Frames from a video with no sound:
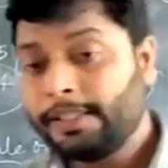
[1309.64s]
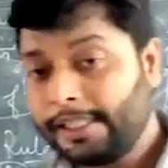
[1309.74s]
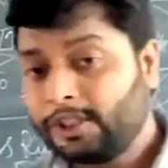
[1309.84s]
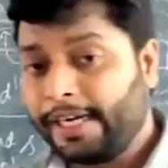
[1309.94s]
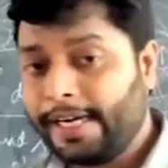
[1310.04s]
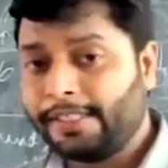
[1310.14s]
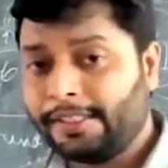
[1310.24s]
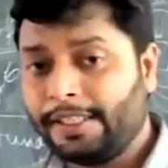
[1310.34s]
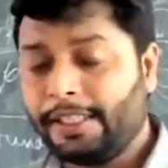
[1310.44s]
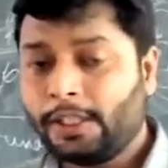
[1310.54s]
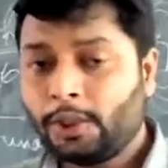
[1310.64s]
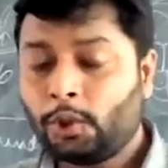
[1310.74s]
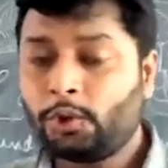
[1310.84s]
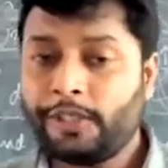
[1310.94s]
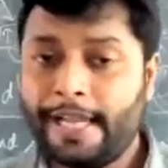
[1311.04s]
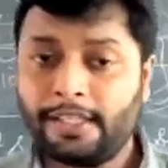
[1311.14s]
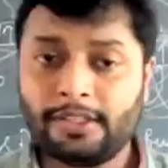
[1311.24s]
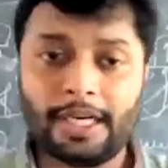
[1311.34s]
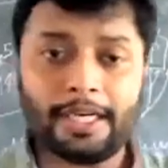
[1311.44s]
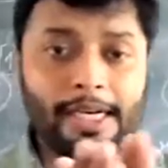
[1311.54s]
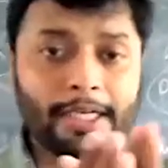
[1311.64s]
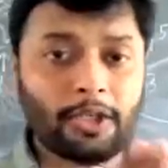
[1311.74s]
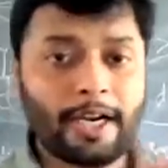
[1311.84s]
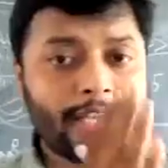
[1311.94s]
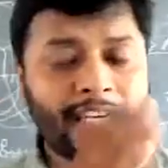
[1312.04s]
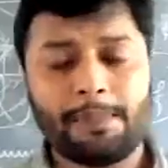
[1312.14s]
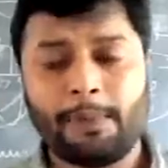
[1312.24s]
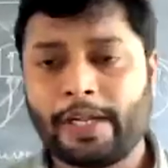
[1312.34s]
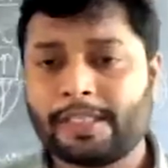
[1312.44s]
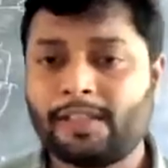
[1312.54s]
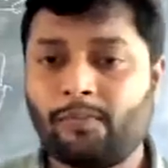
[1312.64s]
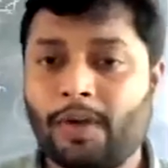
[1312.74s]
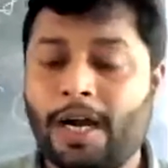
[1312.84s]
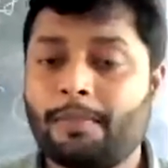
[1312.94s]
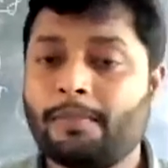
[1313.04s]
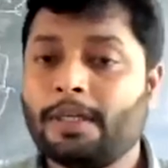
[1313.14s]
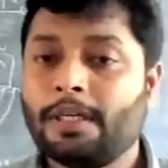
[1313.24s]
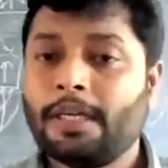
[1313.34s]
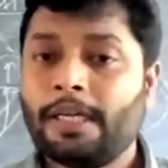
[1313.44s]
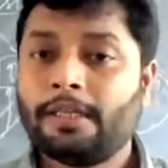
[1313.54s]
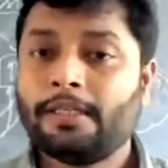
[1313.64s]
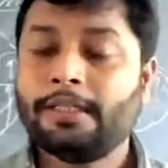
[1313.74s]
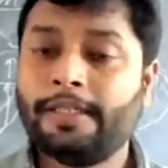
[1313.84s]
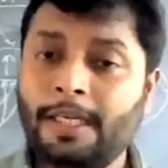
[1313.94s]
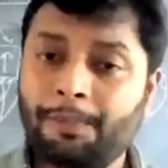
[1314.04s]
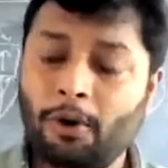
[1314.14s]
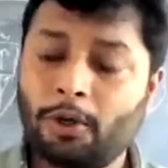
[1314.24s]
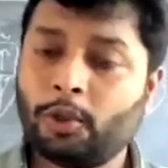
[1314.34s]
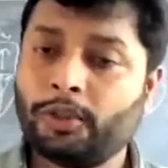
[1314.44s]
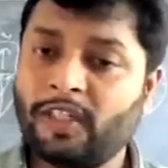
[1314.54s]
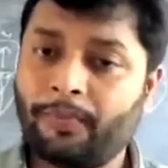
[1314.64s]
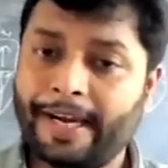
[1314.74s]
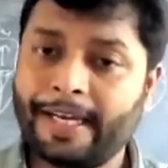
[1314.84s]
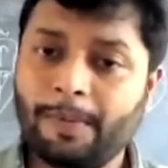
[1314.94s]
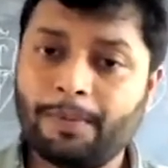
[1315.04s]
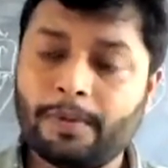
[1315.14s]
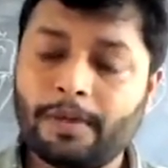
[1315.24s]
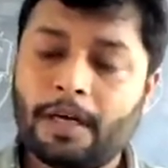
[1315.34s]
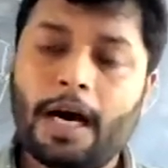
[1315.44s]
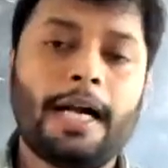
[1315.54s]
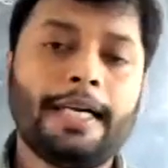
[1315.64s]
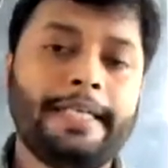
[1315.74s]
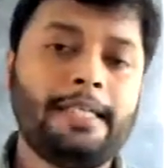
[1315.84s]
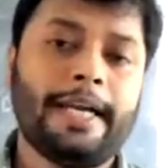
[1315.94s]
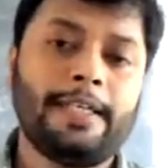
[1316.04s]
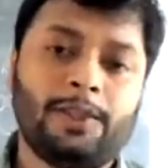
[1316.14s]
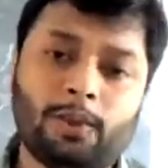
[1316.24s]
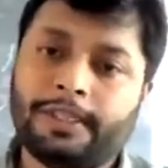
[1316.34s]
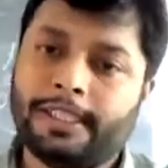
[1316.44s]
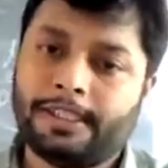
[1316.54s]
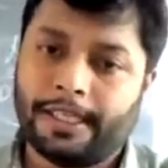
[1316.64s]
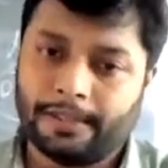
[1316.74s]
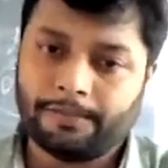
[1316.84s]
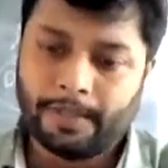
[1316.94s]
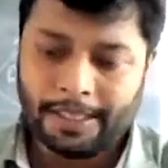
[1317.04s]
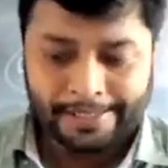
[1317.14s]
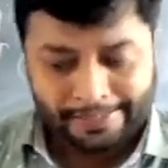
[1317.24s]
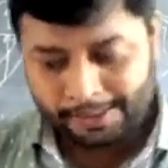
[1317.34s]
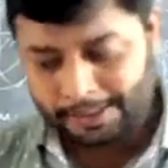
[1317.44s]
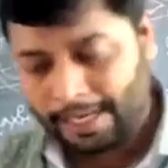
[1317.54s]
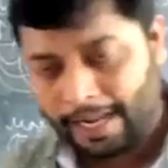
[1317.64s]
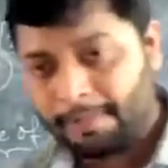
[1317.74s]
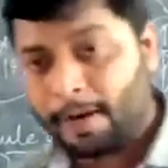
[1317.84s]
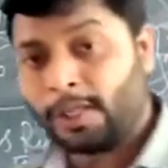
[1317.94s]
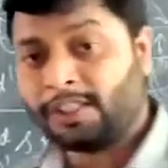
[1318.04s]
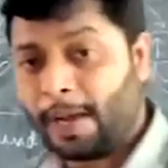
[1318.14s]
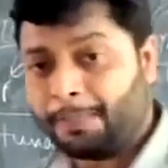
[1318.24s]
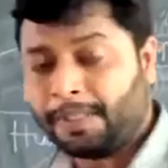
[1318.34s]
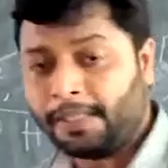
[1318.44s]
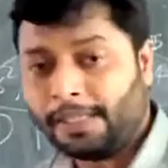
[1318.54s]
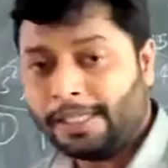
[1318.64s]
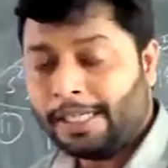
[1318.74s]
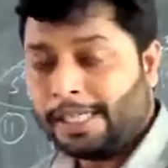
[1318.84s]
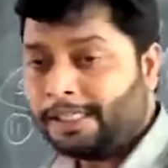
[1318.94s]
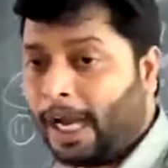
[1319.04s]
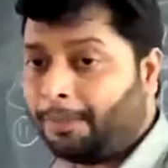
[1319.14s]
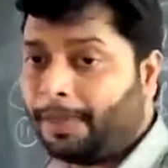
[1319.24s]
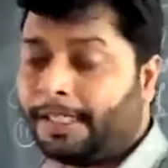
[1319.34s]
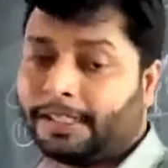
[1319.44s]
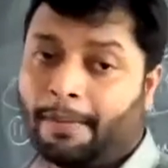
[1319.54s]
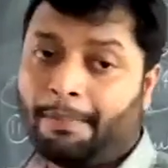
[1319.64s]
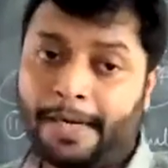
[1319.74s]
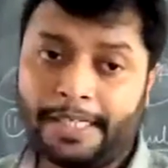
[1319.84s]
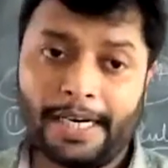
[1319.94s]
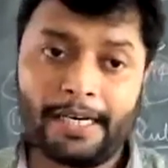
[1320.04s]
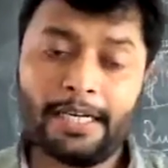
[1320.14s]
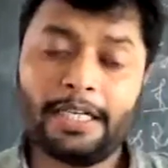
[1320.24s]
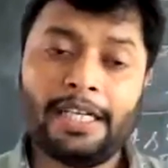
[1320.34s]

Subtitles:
this tendency to change their electronic configuration from D4 to D5 or D9 to D10. This is all about the chapter. Chapter is completed.